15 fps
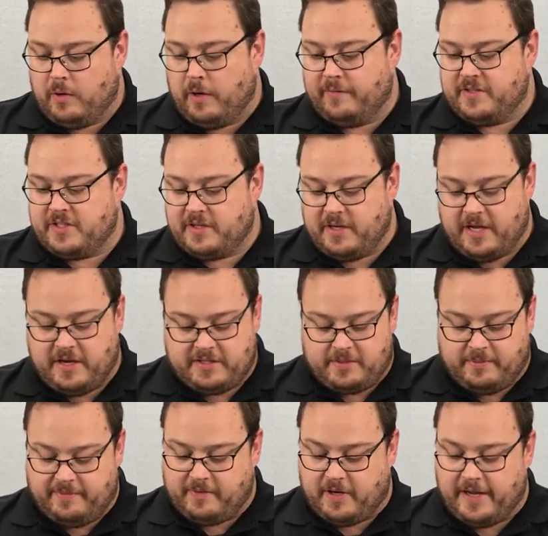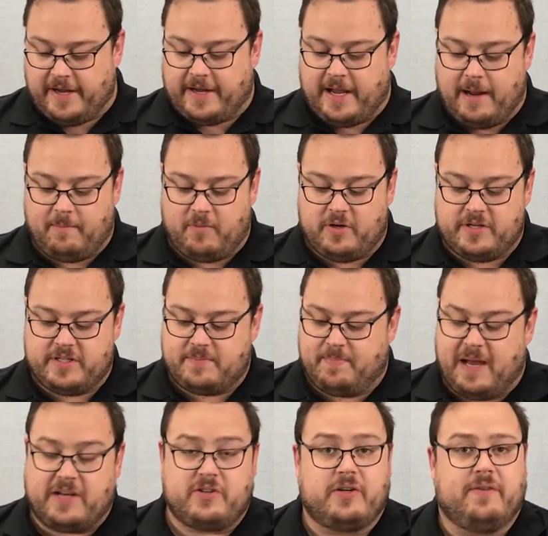Obviously, yes, we've got our cameras,
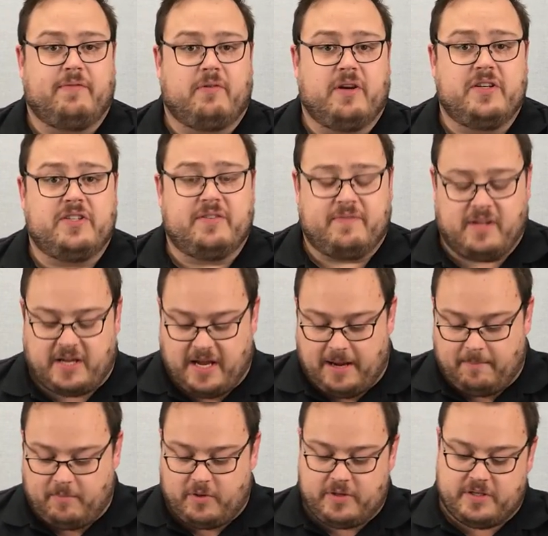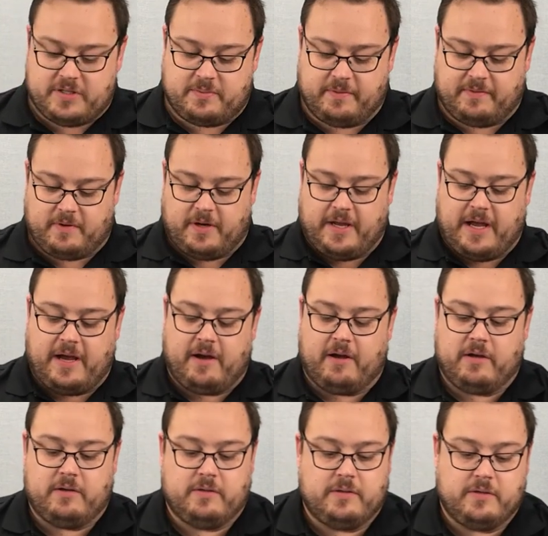battery for each of the cameras, we've got
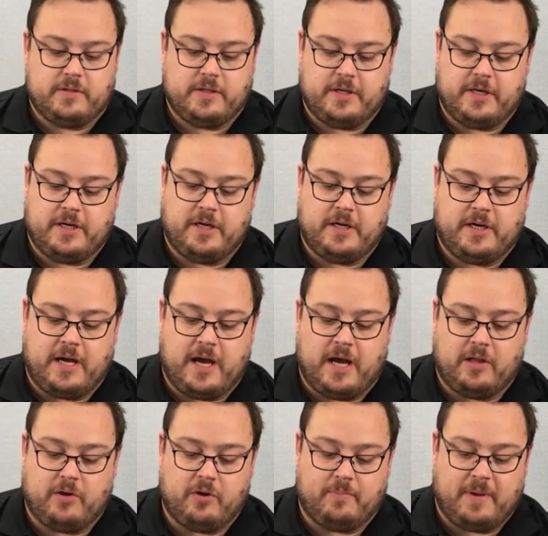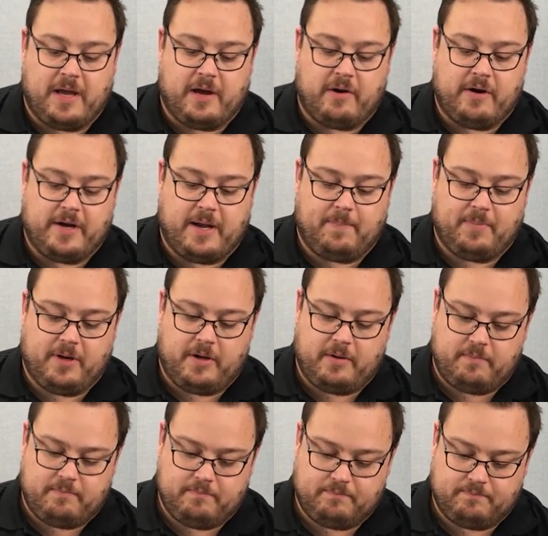our Arlo power adapter,
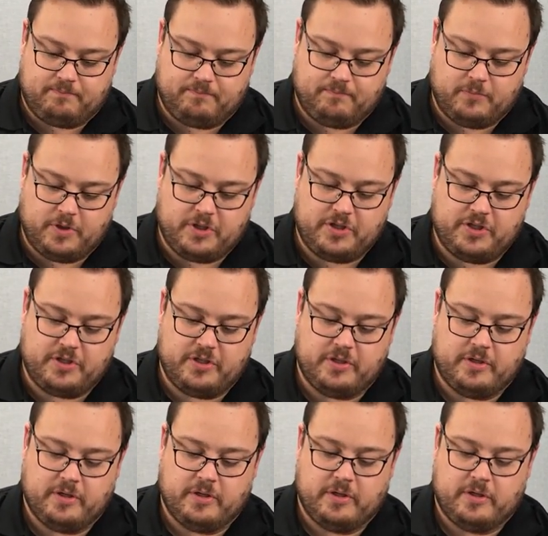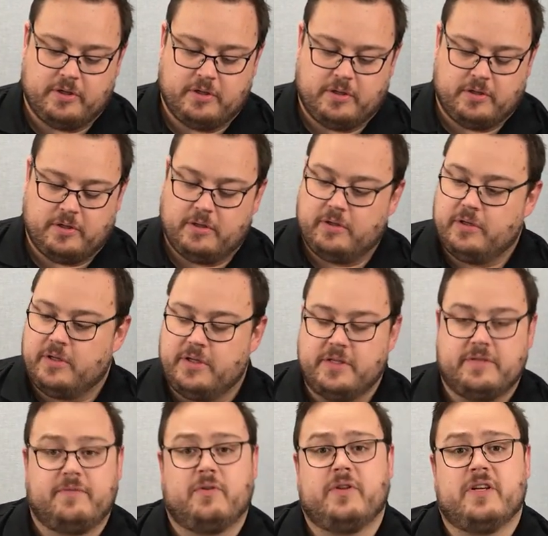which
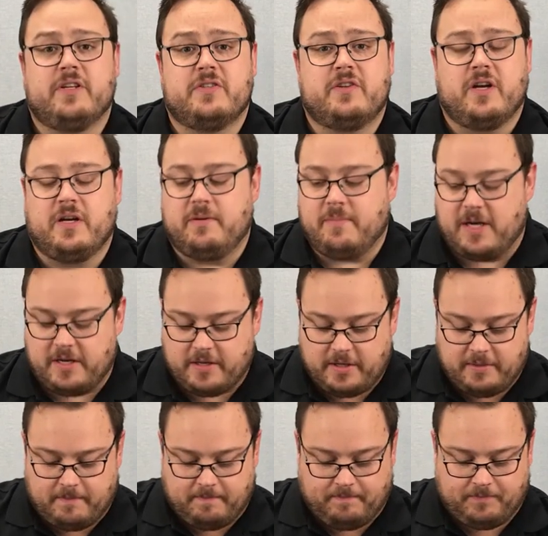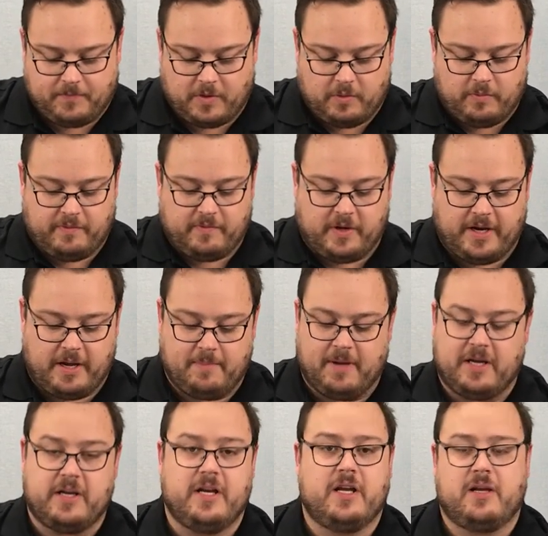is for the Australian market. We've got our
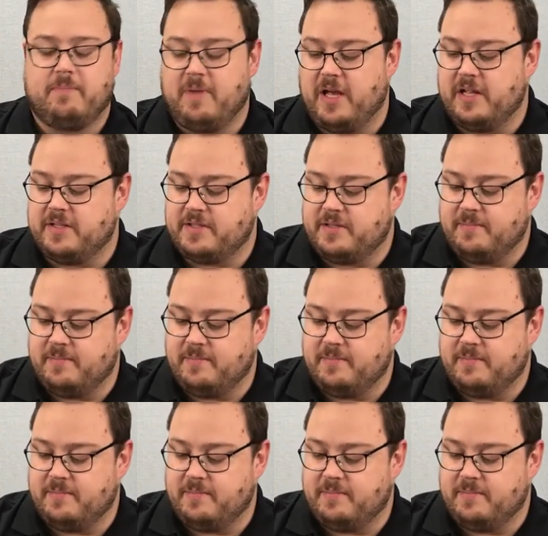magnetic mounts.